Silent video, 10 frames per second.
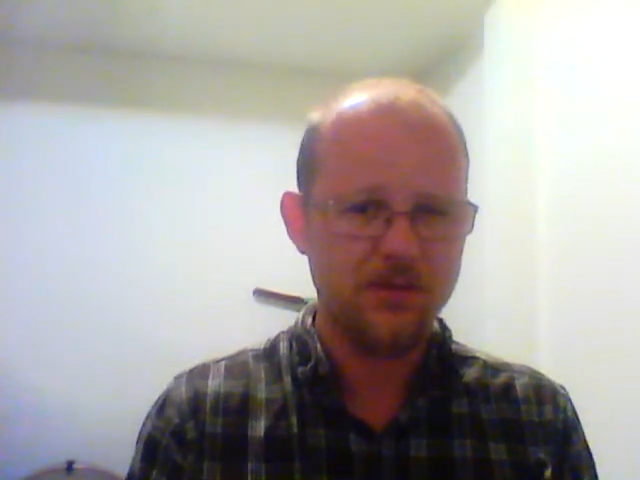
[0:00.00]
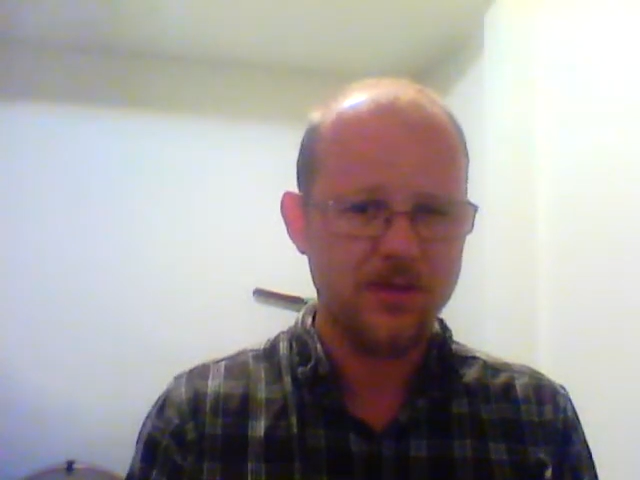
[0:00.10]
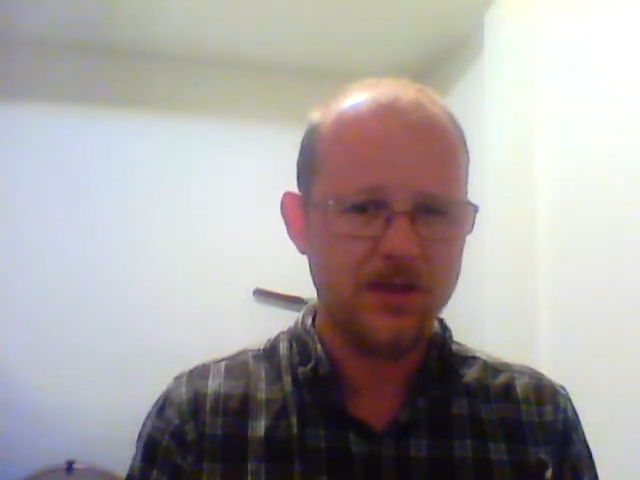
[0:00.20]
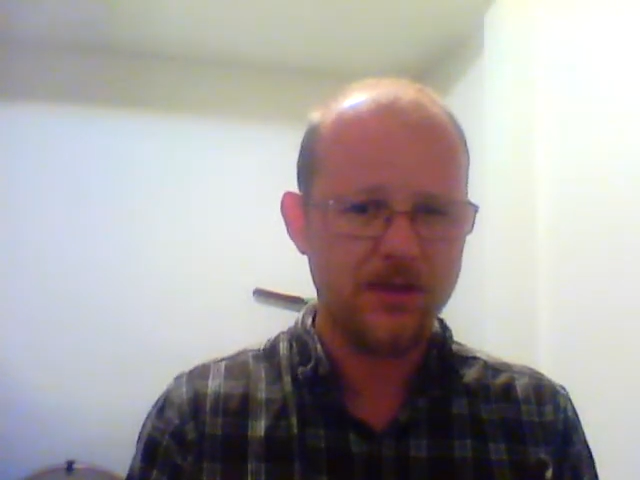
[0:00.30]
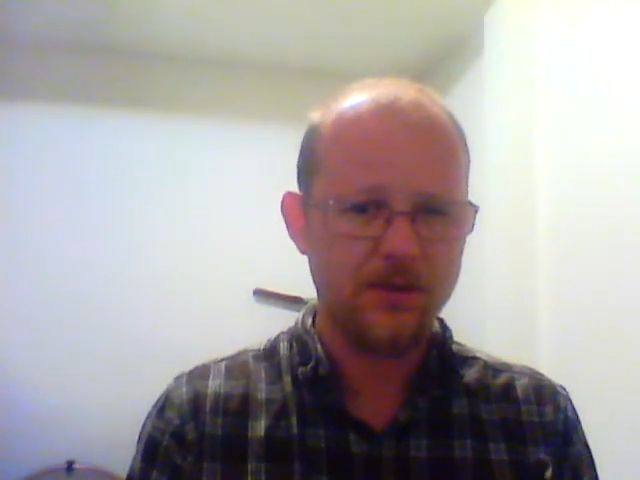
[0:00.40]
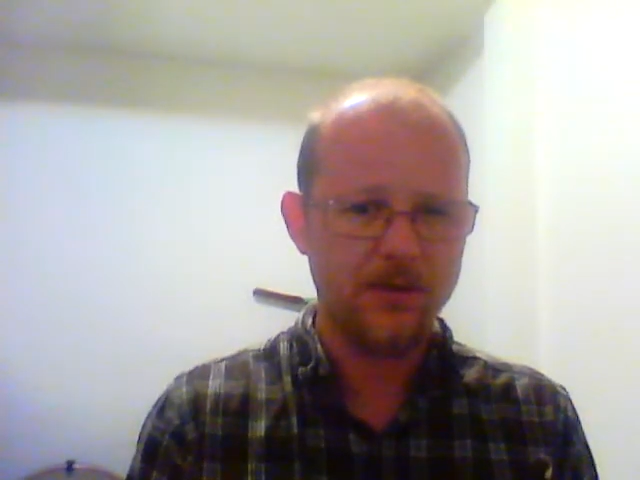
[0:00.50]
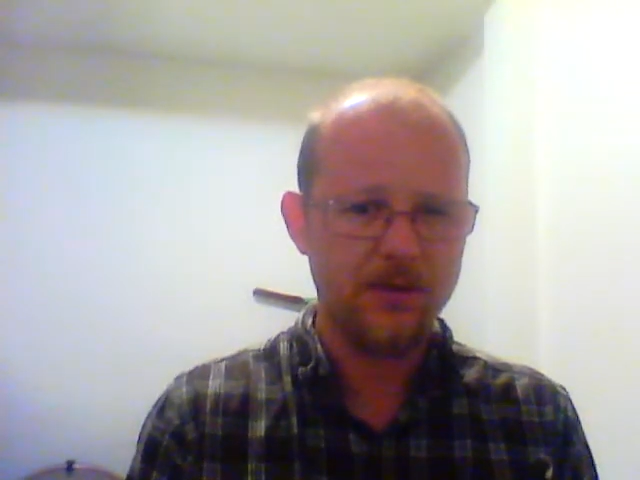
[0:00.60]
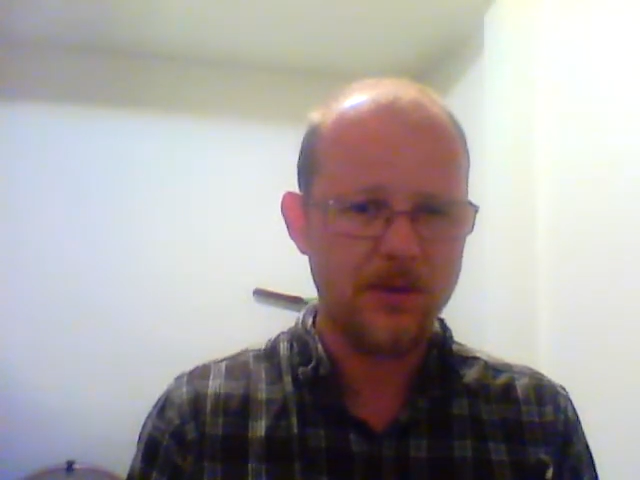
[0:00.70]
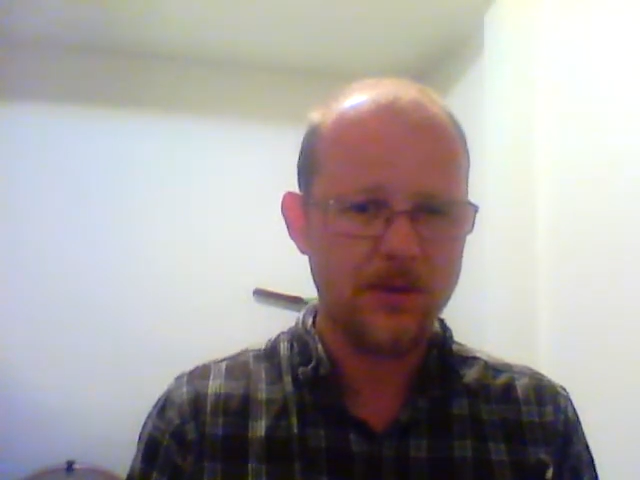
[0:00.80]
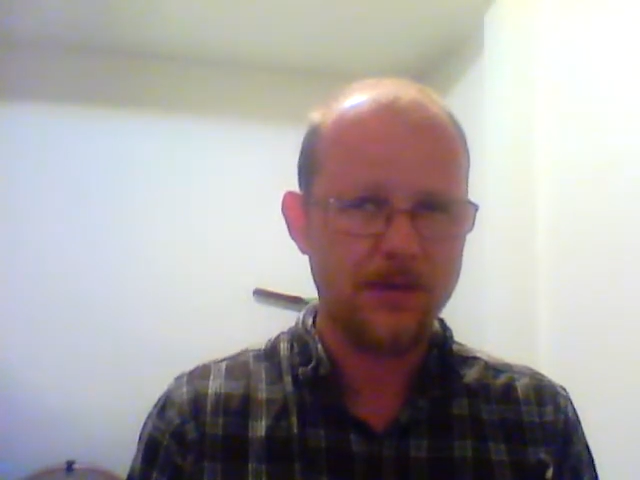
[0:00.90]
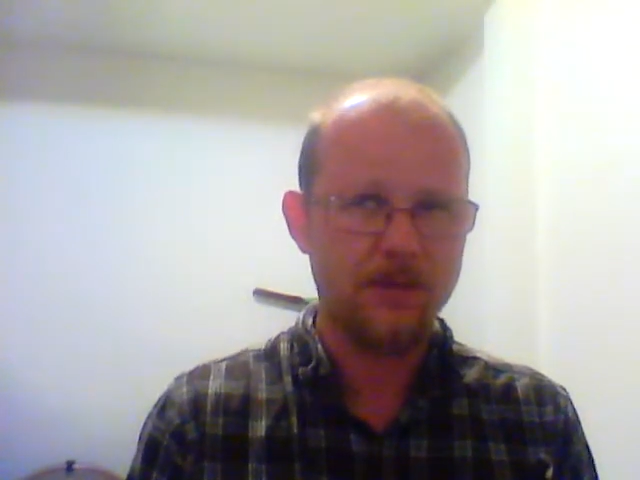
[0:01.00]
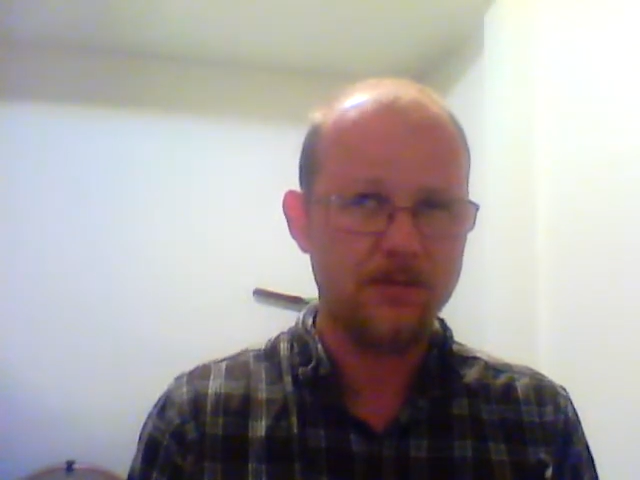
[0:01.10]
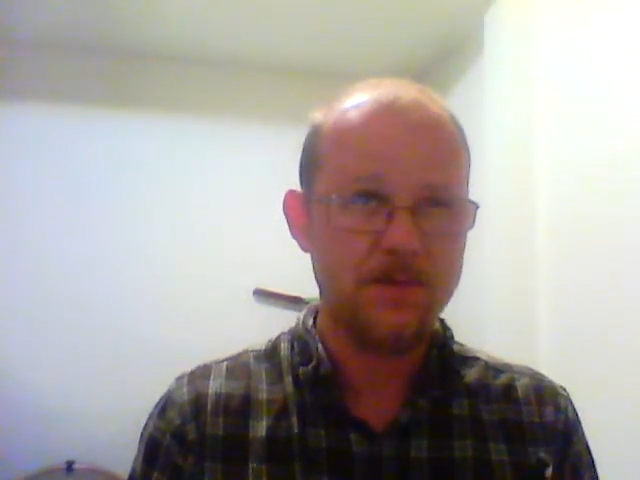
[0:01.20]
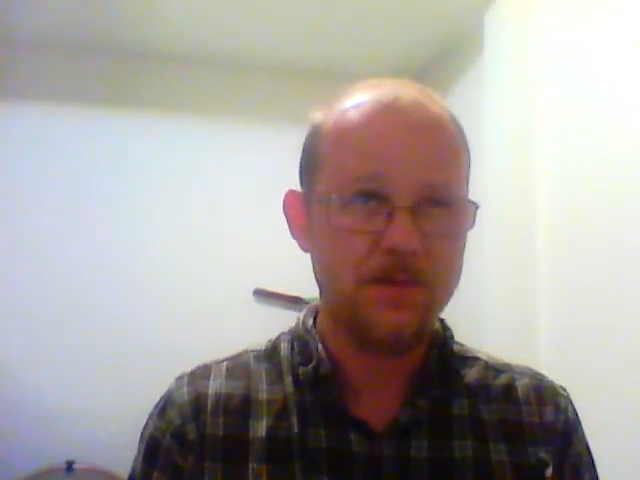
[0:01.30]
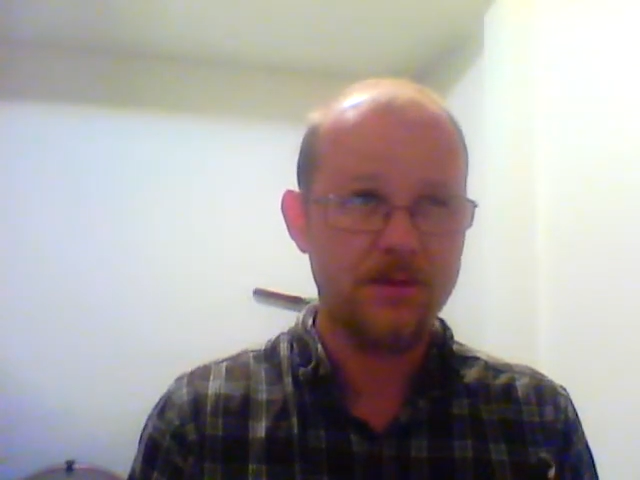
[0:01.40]
begin with,
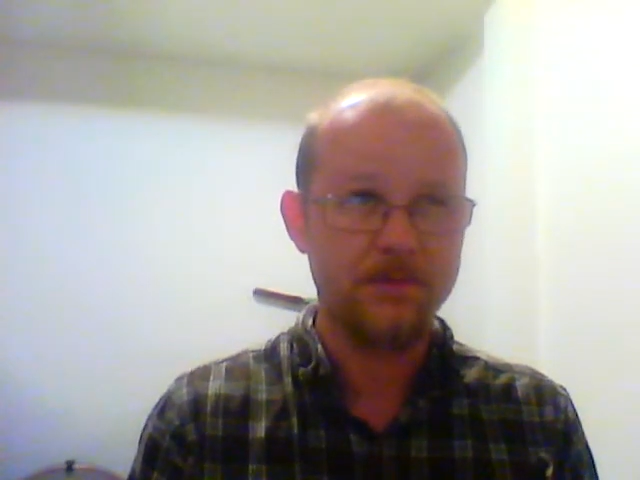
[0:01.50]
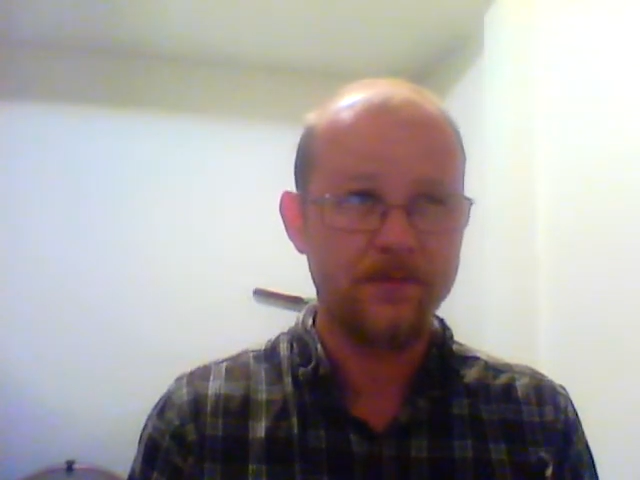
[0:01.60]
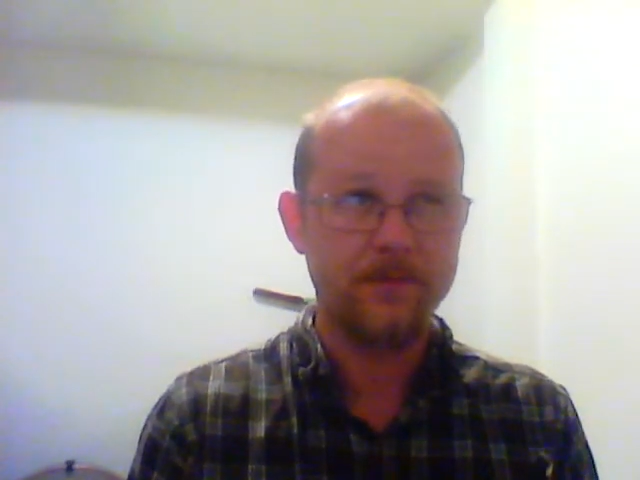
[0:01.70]
maybe